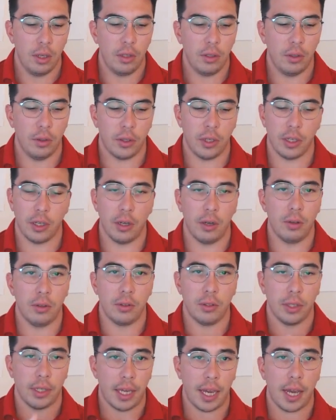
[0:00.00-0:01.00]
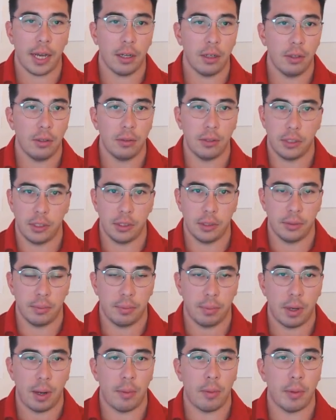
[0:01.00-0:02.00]
You can go to Kaggle, which is
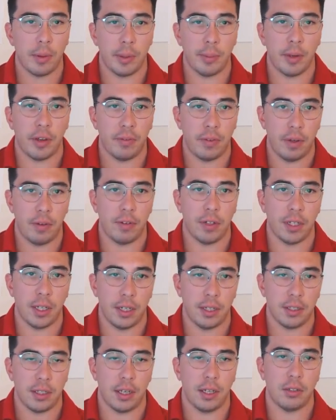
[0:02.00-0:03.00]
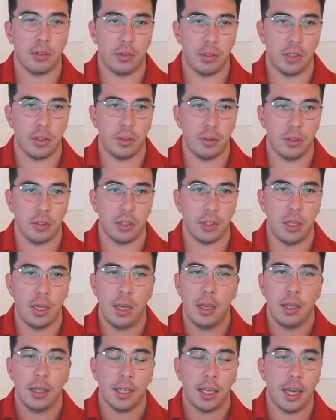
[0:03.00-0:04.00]
probably my favorite data science resource,
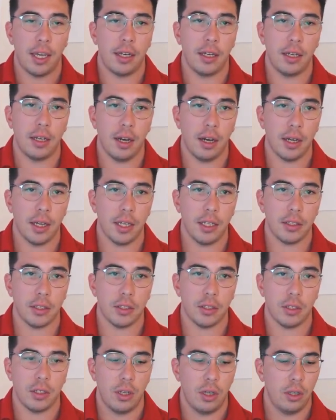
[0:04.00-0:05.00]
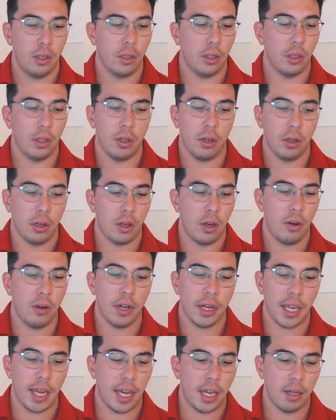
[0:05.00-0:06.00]
KDnuggets, you can go to
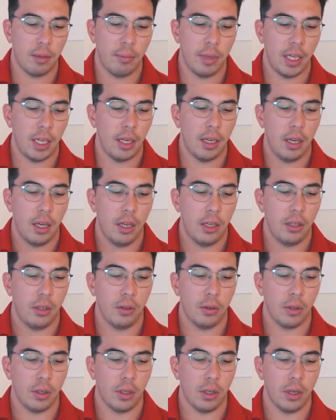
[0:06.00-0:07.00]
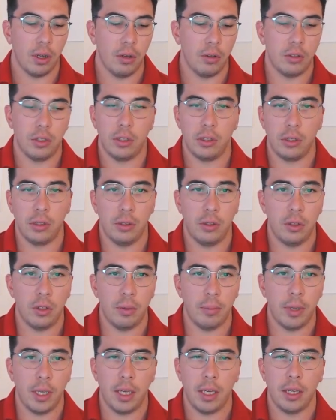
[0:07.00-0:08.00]
Codecademy, you can go to
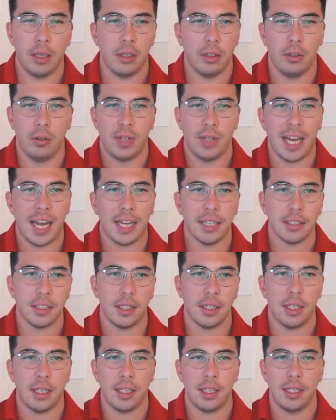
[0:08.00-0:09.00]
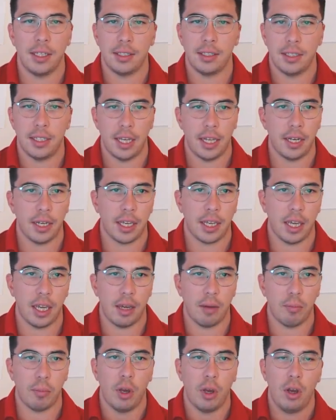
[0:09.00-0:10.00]
Udemy, Udacity,
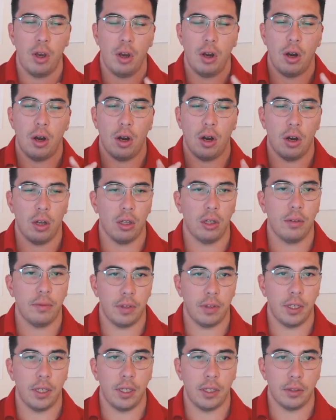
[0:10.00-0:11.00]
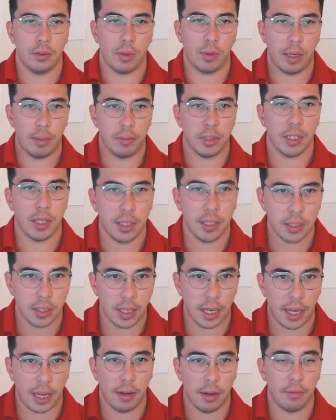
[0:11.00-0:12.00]
DataCamp. All of these websites
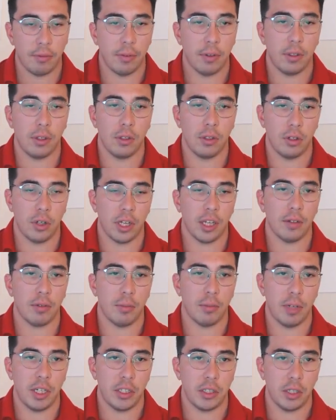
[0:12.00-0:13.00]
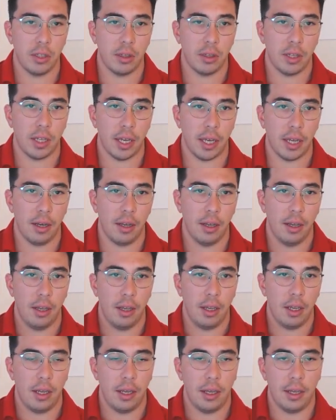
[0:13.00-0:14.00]
have learning information that
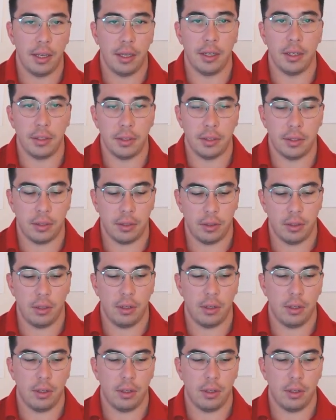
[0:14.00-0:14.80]
is